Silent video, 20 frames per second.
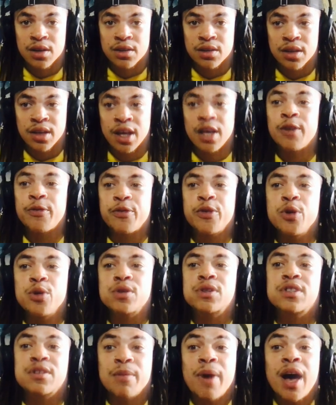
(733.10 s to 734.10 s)
If you
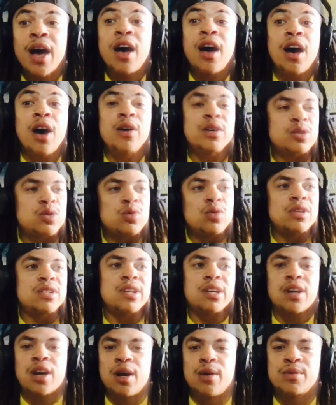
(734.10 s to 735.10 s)
smell, as soon as
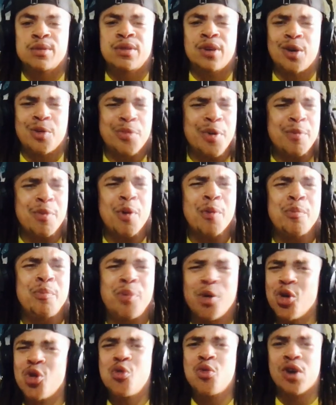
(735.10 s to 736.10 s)
it comes on, people
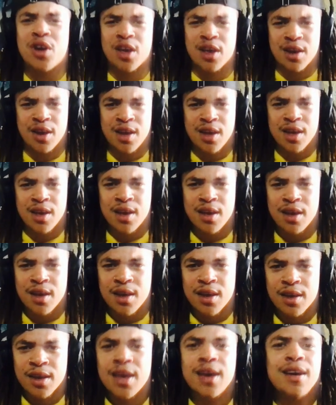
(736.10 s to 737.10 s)
booing.
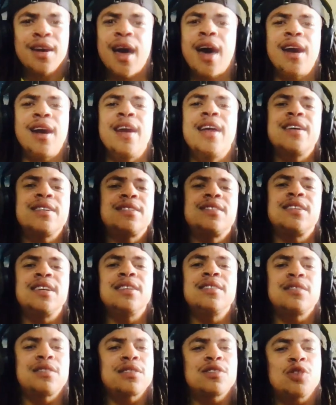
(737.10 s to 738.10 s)
Getting out of their
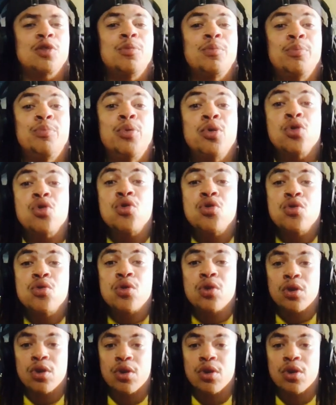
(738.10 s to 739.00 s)
seats to boo.